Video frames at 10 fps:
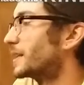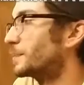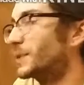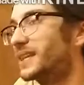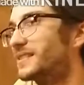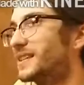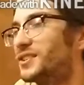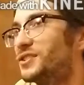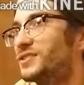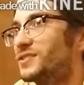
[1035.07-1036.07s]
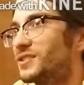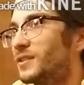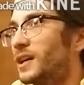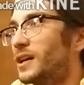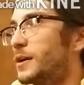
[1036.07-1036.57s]
the PlayStation
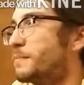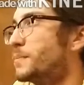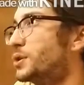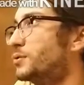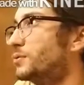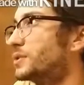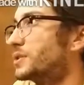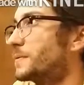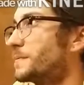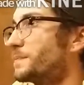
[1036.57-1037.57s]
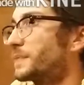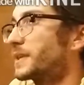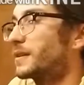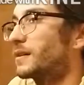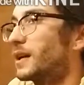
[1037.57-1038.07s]
boot
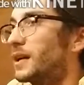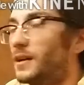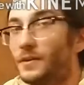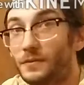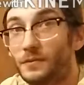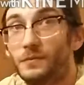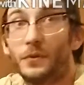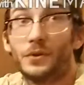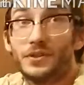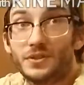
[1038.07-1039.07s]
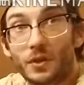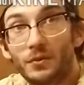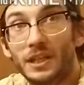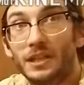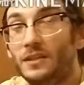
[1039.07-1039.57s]
for the
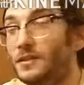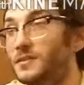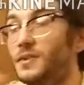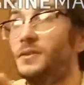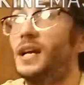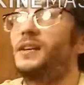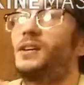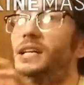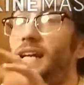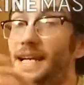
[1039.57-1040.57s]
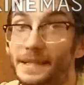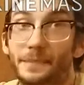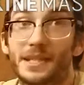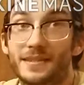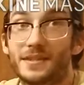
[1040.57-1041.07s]
Sony icon and the
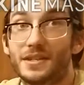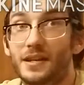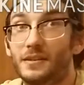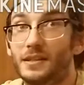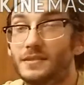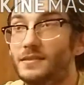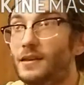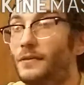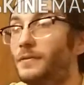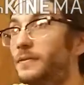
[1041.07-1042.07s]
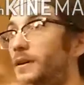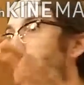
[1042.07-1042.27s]
PlayStation icon itself,